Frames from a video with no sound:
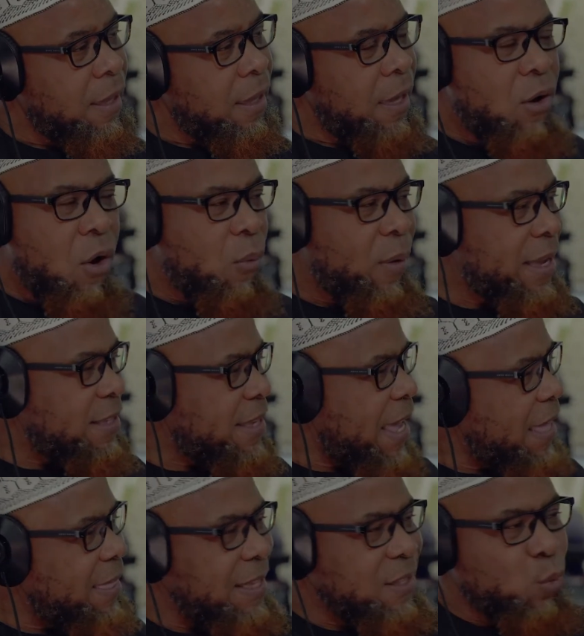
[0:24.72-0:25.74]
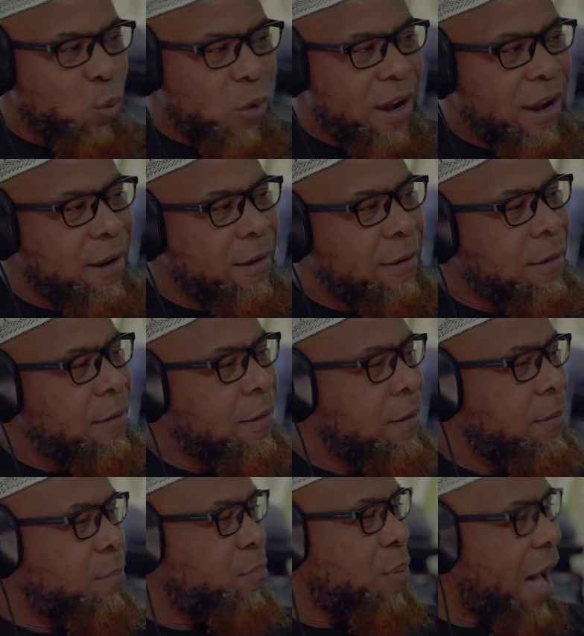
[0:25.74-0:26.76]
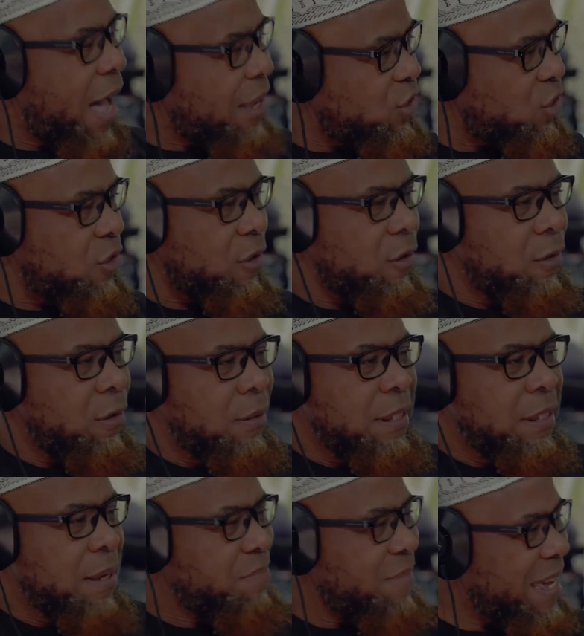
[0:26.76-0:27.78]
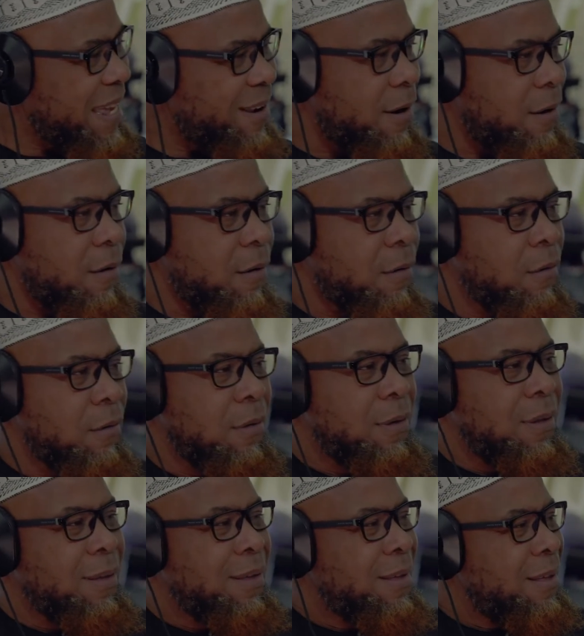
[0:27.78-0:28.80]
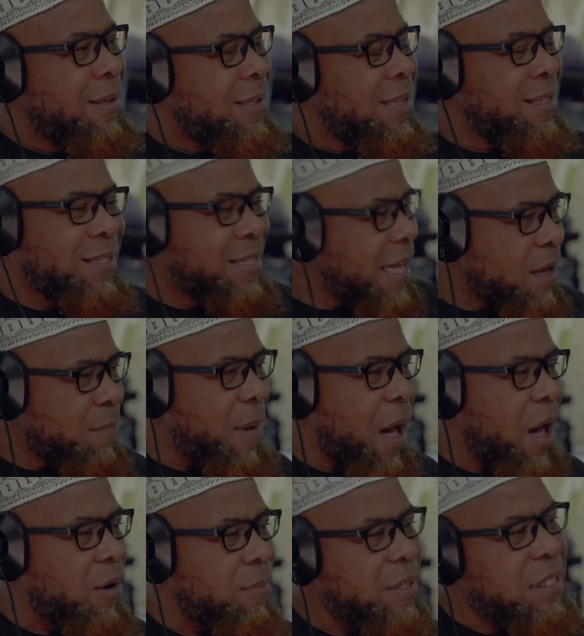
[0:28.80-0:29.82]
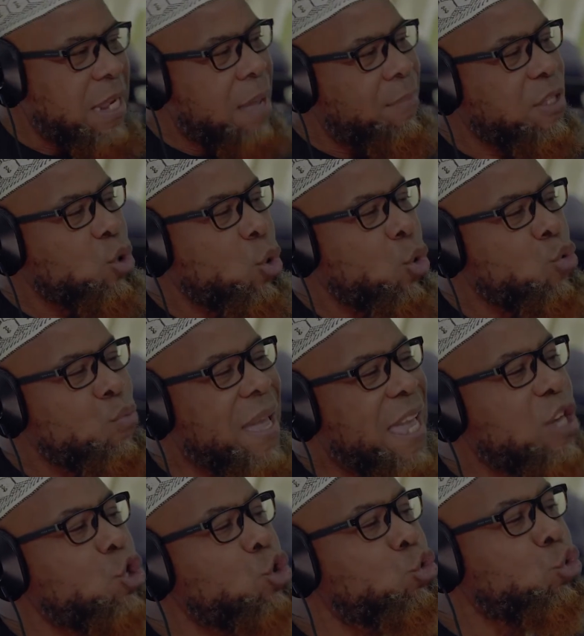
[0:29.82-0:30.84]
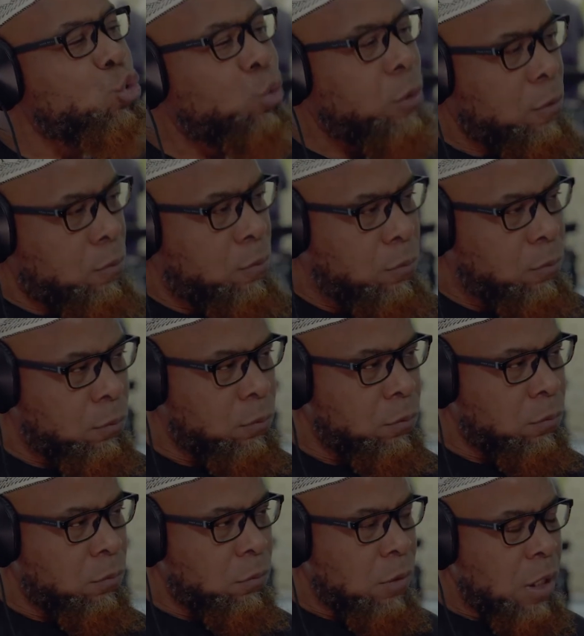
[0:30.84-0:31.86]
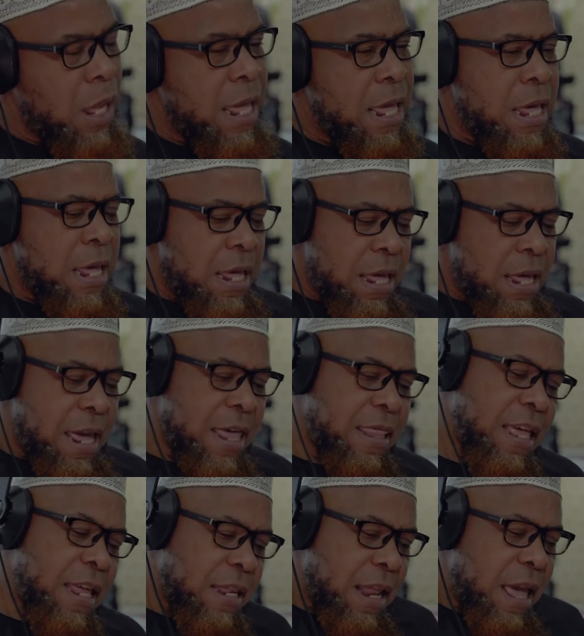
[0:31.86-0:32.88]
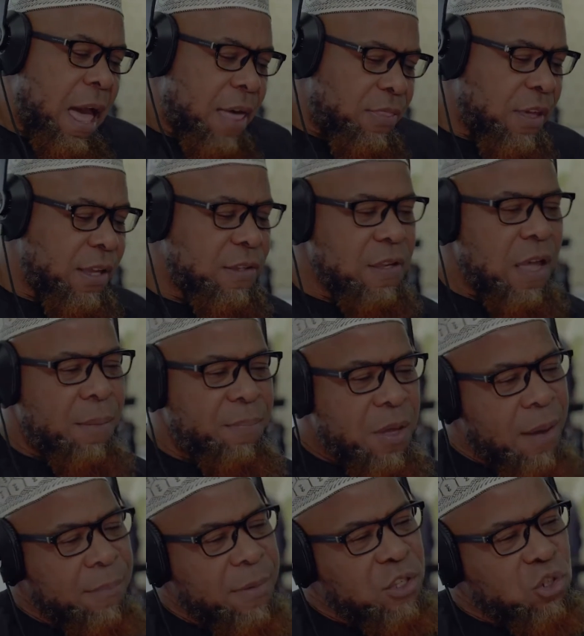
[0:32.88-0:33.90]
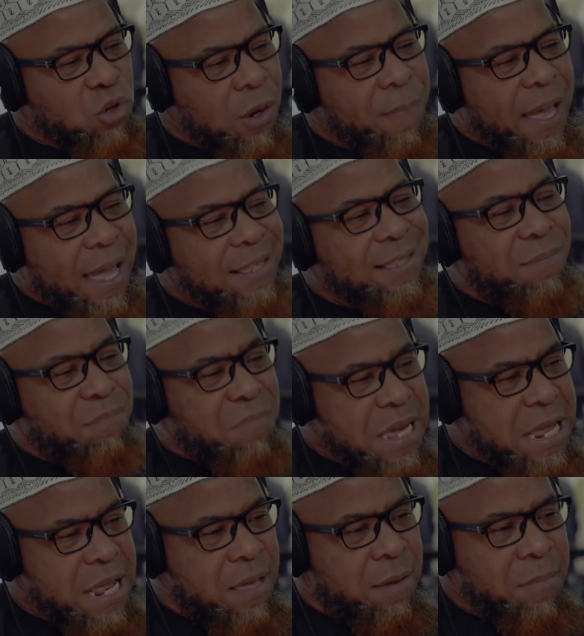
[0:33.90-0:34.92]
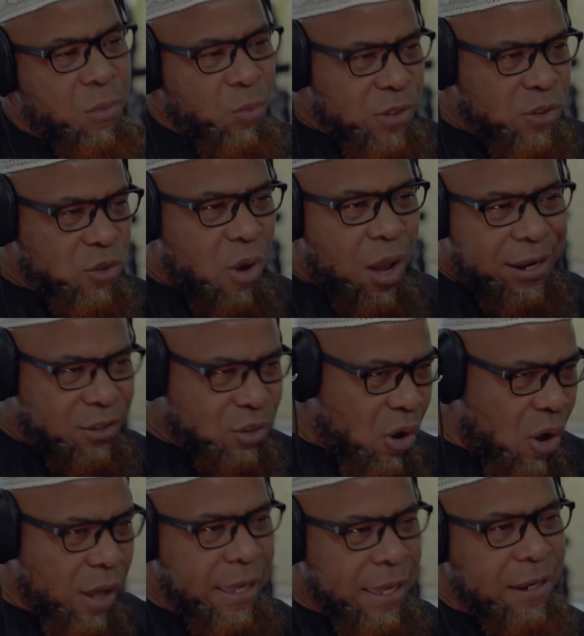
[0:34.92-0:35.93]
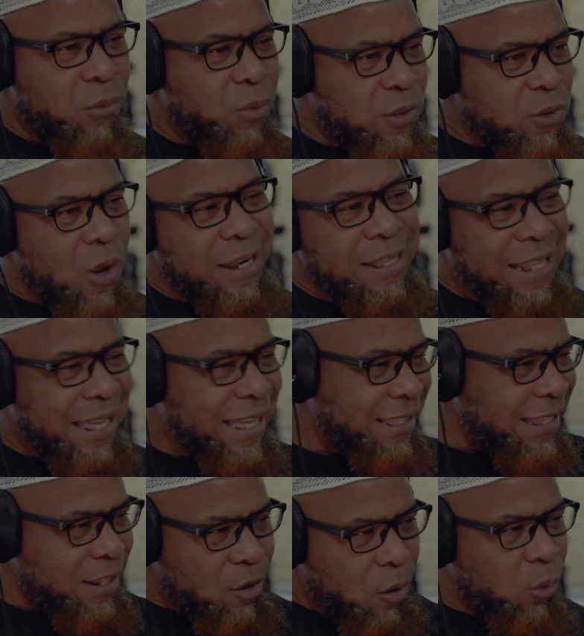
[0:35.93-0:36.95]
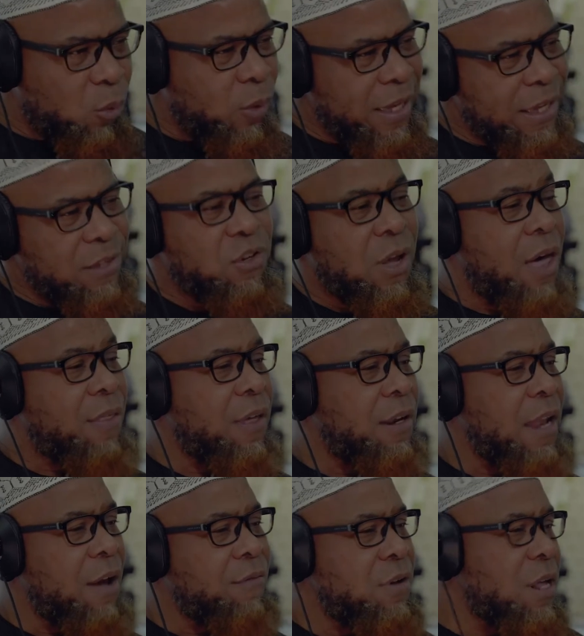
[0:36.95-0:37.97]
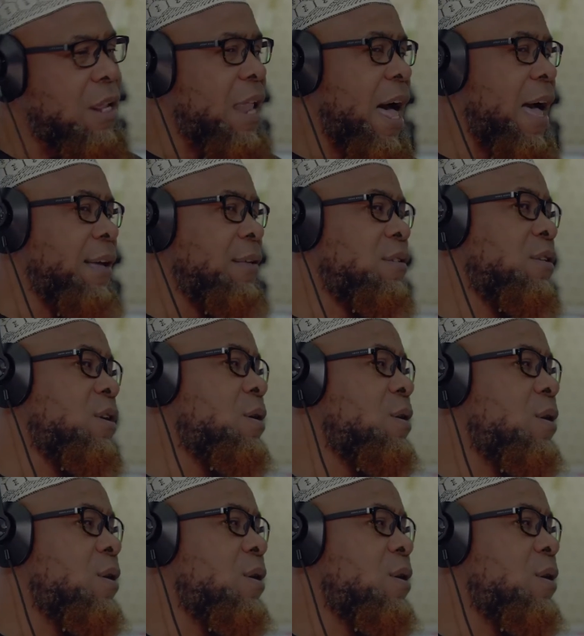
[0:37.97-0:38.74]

He always had this weird posture, demeanor, this thing about him. His name is Humayun. And then on this upcoming trip, I got to meet him and we started talking and we started to get to know each other. And I mm-hmm. realized, mm.